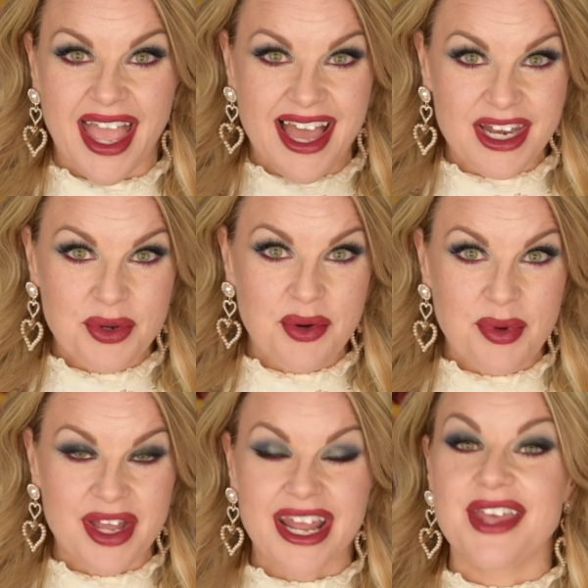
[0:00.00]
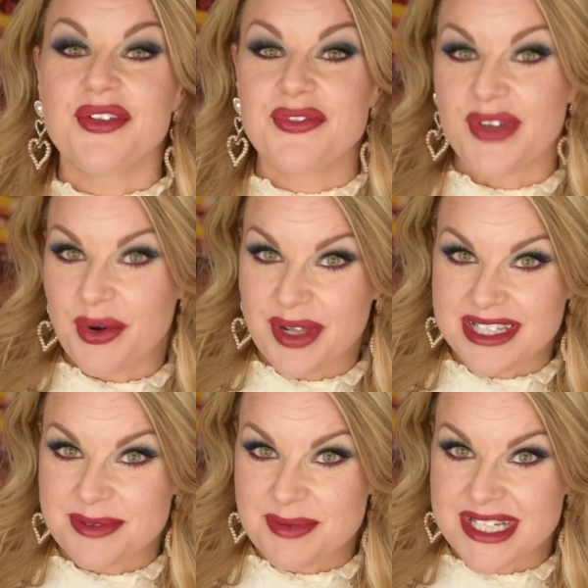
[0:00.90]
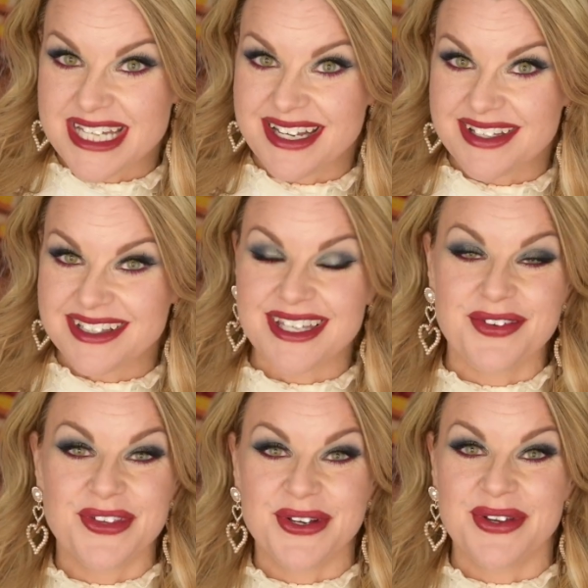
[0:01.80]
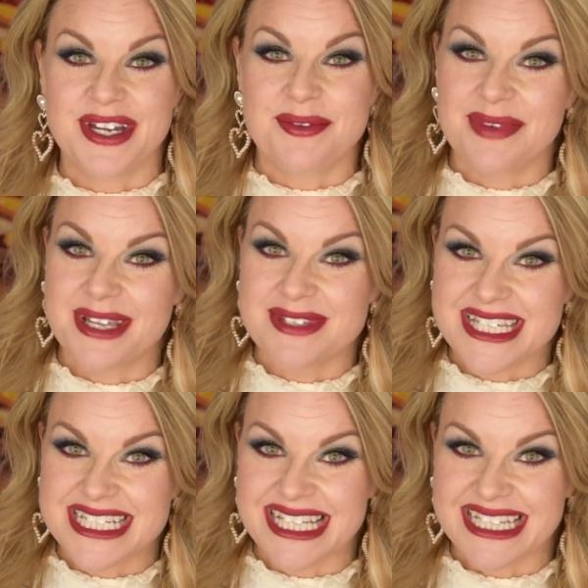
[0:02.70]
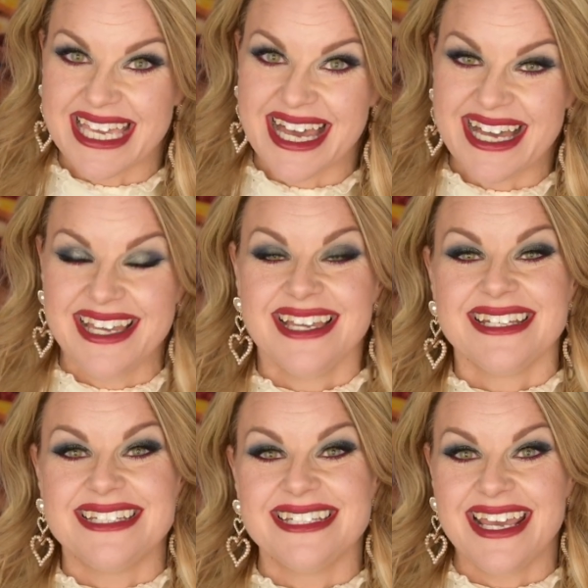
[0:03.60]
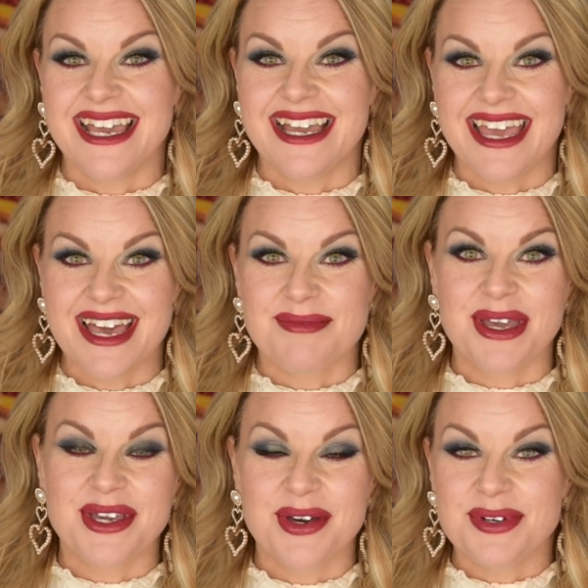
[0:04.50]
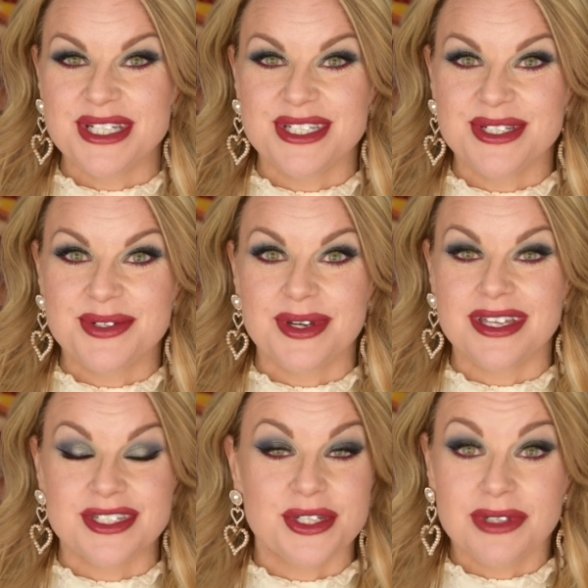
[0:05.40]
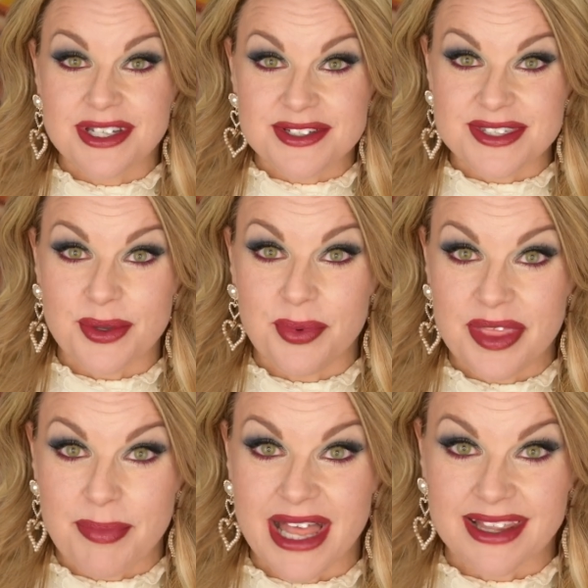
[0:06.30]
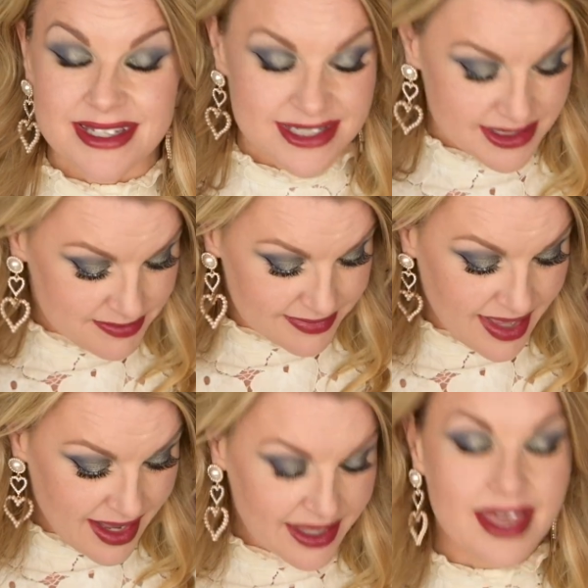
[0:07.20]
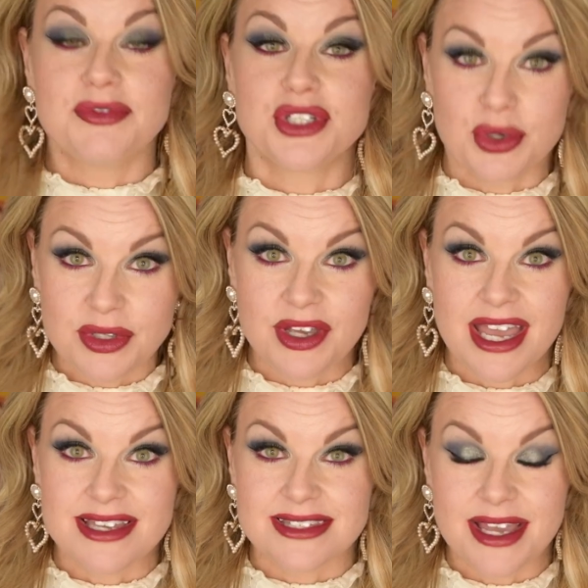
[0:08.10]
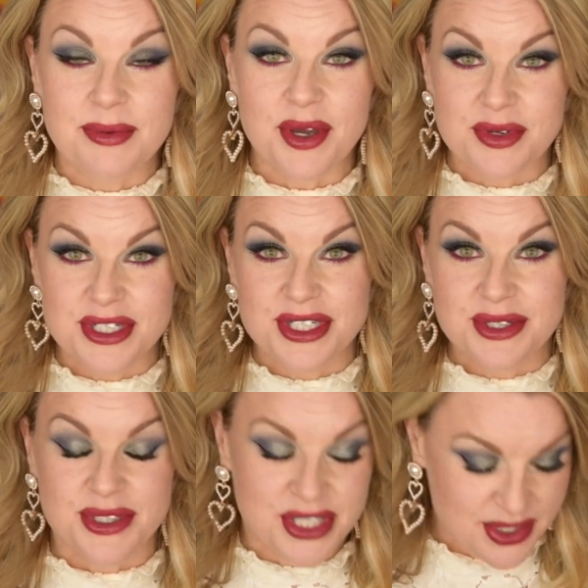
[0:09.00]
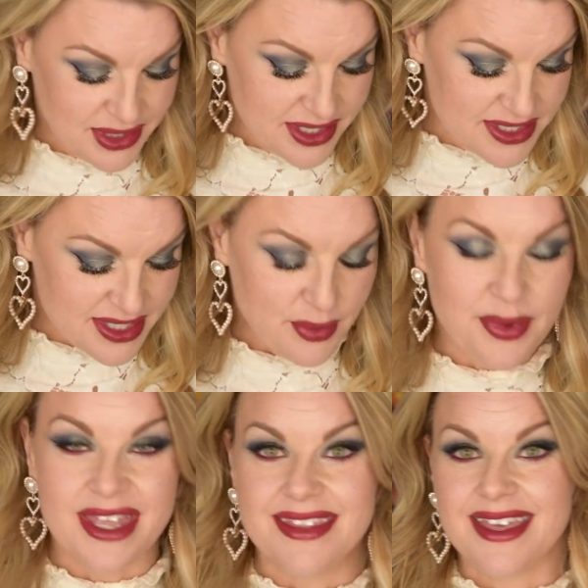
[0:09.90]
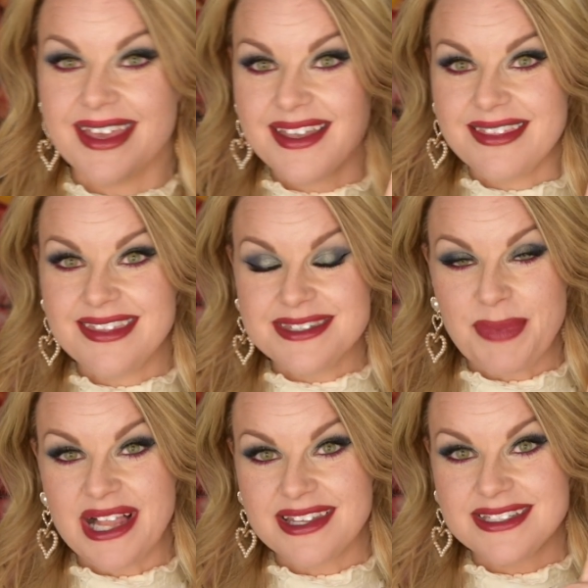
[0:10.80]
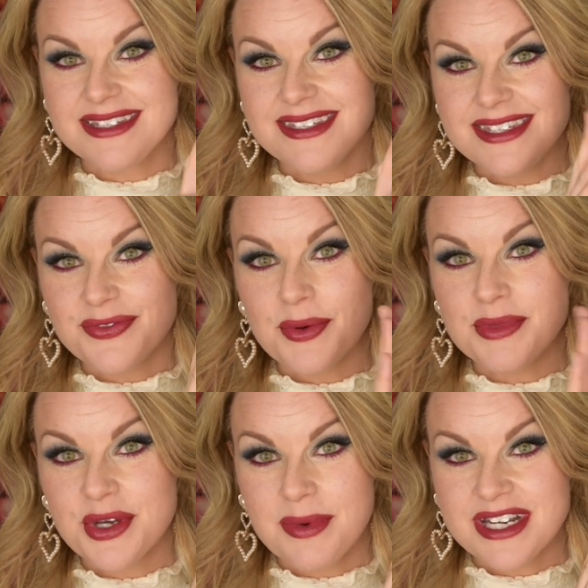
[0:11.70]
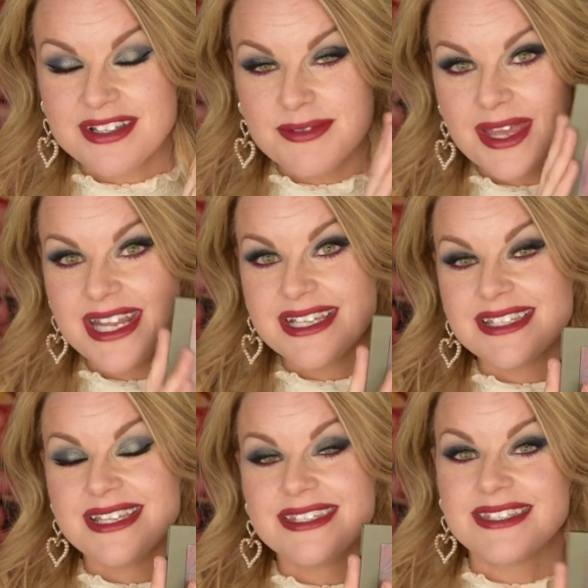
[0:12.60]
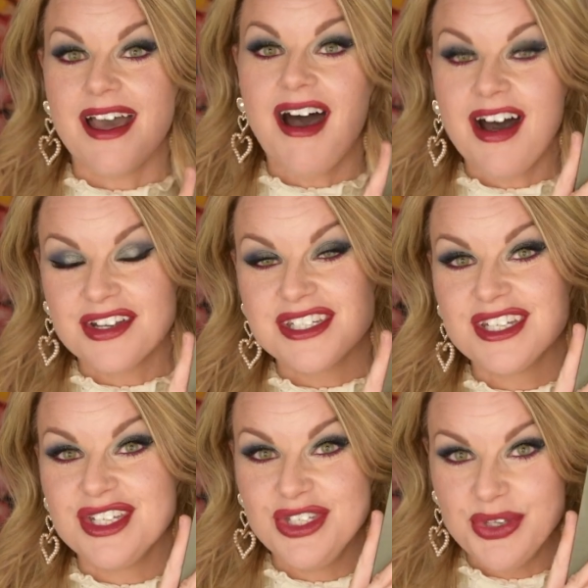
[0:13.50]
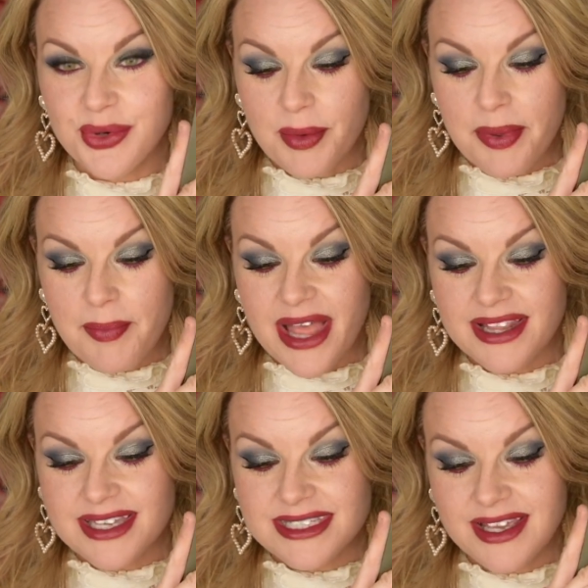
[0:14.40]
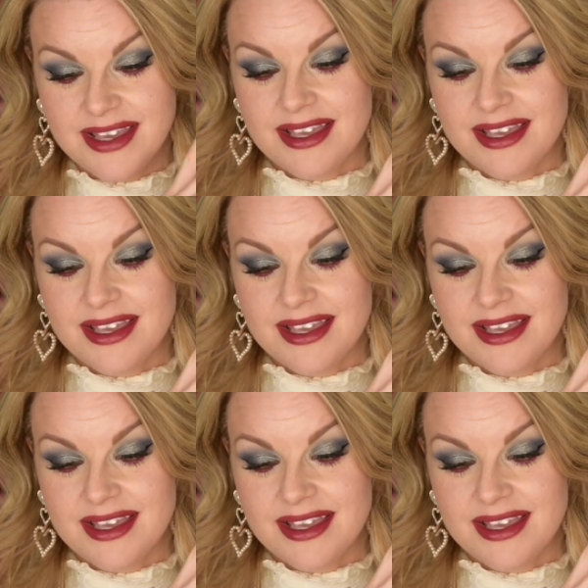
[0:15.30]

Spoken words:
Hello everyone and very welcome to my channel. If you're new here, my name is Angelica. Today I am going to do two looks with a palette. I have told you guys I'm going to do two looks with this palette. This is from Nomad Cosmetics. It's the Haunted Europe palette.